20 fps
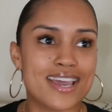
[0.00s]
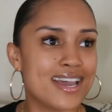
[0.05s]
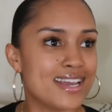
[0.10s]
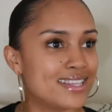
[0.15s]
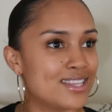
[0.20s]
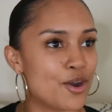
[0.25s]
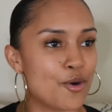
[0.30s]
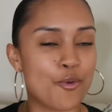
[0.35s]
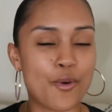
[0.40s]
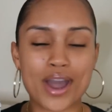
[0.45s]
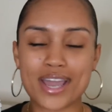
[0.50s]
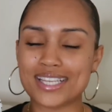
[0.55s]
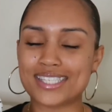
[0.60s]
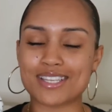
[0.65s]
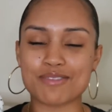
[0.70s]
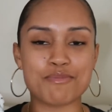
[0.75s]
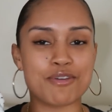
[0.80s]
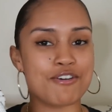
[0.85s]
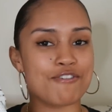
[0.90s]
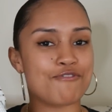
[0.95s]
the White
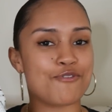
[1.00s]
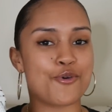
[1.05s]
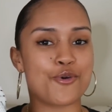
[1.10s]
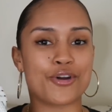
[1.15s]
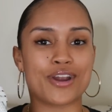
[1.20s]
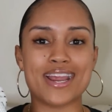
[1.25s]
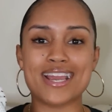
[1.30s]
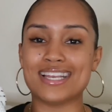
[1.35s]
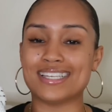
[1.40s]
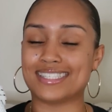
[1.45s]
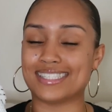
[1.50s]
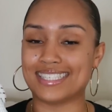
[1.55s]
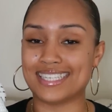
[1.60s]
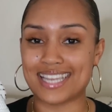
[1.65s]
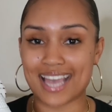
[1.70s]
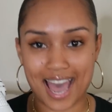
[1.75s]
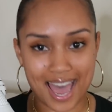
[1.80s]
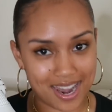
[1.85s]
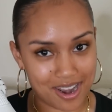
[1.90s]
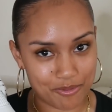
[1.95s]
Cement 4, it's
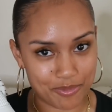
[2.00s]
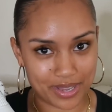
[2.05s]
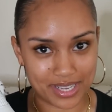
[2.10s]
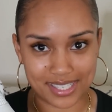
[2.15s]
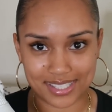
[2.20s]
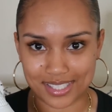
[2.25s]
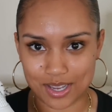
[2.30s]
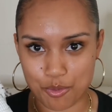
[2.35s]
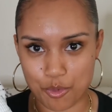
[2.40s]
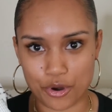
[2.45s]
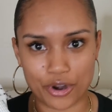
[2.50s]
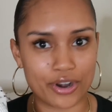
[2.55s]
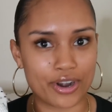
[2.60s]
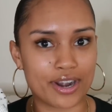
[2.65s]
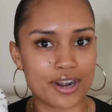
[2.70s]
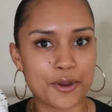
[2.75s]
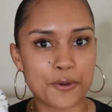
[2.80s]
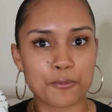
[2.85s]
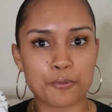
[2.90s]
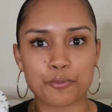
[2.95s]
gotta be
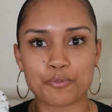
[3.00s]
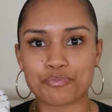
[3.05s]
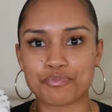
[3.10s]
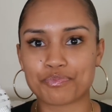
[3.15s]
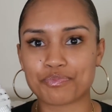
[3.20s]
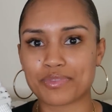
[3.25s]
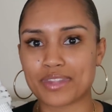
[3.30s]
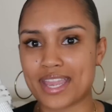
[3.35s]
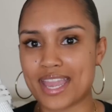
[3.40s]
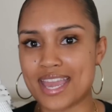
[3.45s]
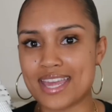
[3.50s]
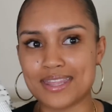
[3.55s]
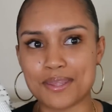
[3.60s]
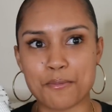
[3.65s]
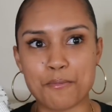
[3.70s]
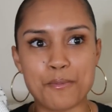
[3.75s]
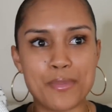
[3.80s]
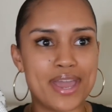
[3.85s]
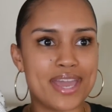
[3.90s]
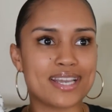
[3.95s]
somewhere in the
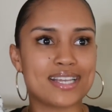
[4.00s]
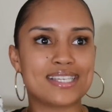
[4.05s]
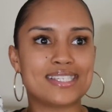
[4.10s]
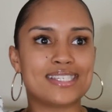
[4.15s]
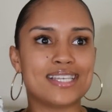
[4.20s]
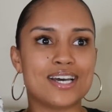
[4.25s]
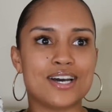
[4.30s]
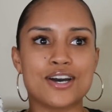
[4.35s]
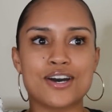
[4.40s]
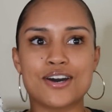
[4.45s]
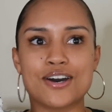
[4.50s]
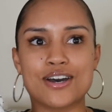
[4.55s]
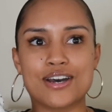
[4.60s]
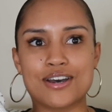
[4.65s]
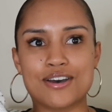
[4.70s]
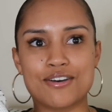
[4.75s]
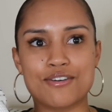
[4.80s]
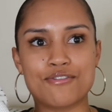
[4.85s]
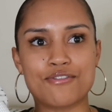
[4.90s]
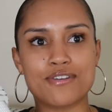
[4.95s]
mix
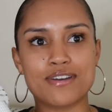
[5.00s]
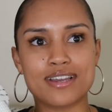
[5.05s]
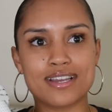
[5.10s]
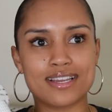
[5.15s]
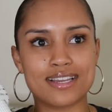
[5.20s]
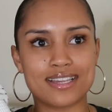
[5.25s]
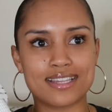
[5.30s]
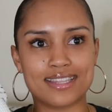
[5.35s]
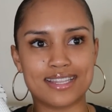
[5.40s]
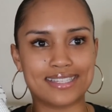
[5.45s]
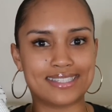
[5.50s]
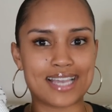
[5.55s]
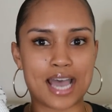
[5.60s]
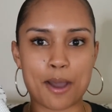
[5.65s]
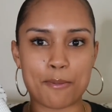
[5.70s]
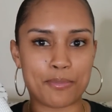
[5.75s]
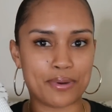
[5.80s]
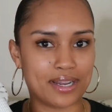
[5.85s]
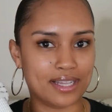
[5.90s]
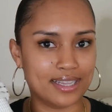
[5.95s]
of the
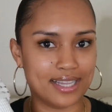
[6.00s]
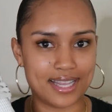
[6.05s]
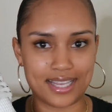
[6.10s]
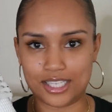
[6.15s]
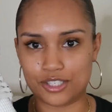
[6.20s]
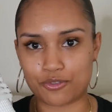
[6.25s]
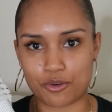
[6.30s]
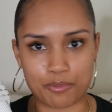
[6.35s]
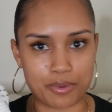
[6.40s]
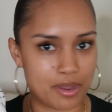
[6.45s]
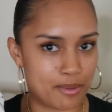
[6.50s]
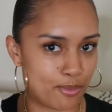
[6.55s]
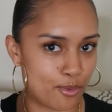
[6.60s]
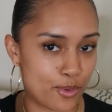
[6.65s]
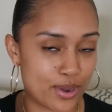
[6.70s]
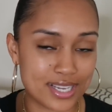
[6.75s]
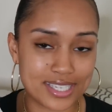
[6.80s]
top of the list for people.